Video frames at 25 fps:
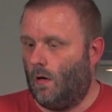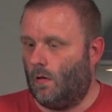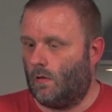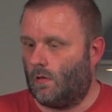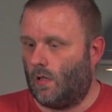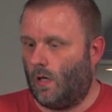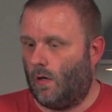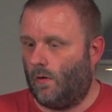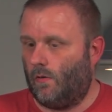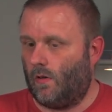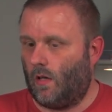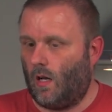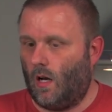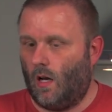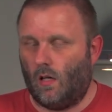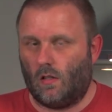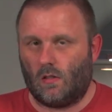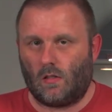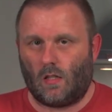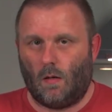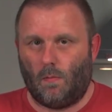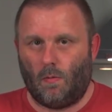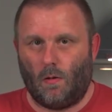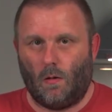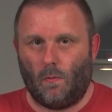So over the
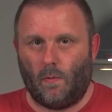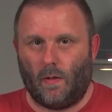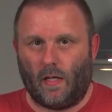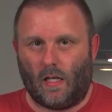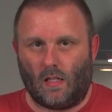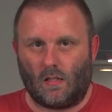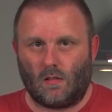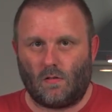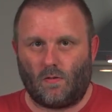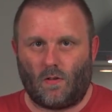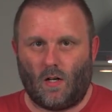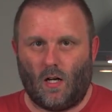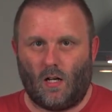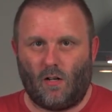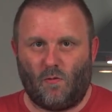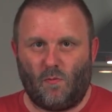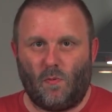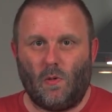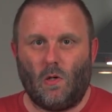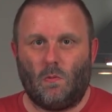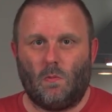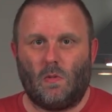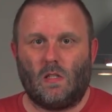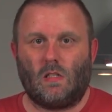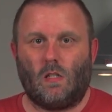last couple of weeks, I've kind of
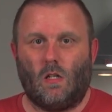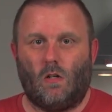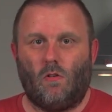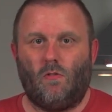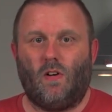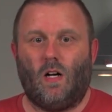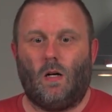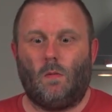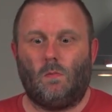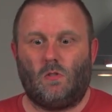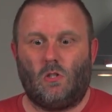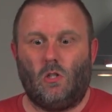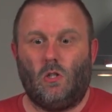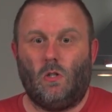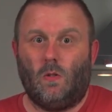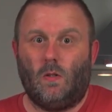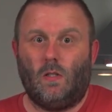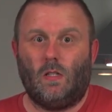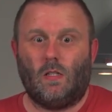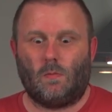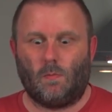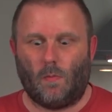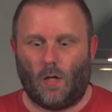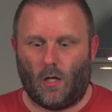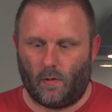built myself up to
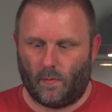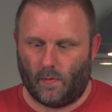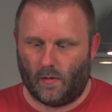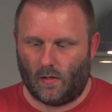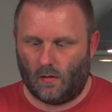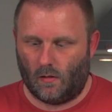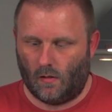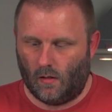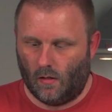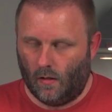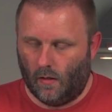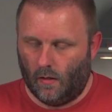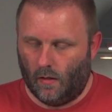this moment.